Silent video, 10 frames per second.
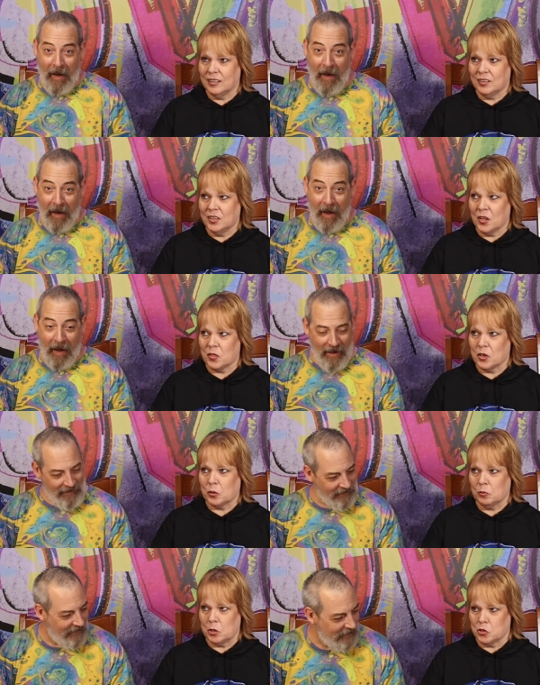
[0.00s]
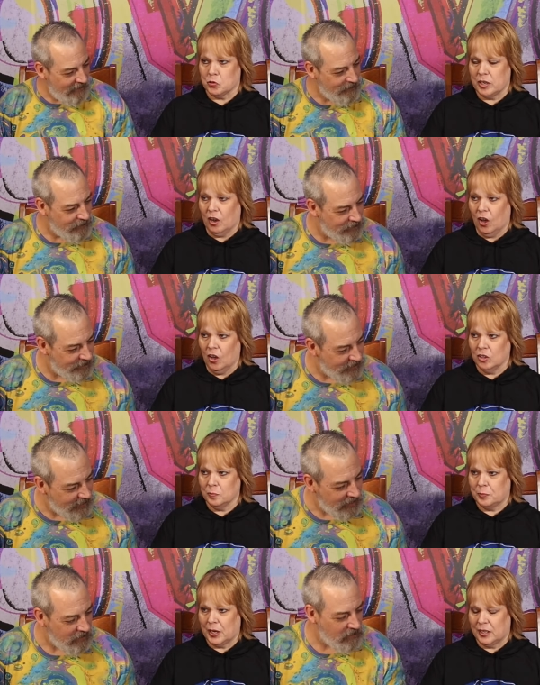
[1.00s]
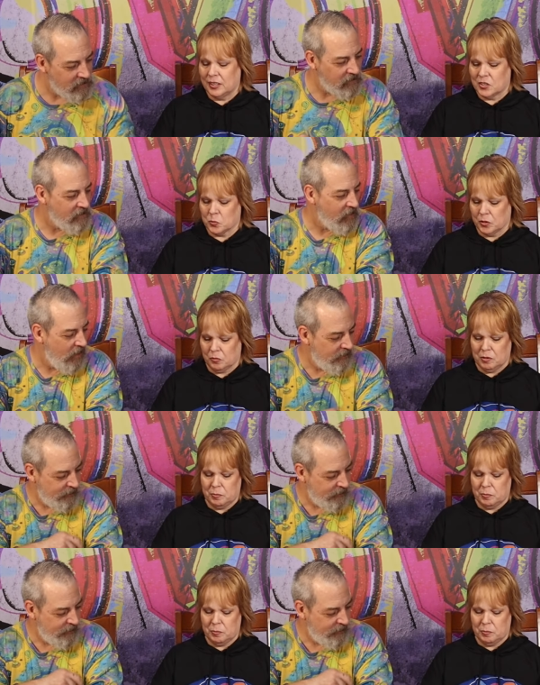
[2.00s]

Speaker 1: in the grocery haul, but it's worth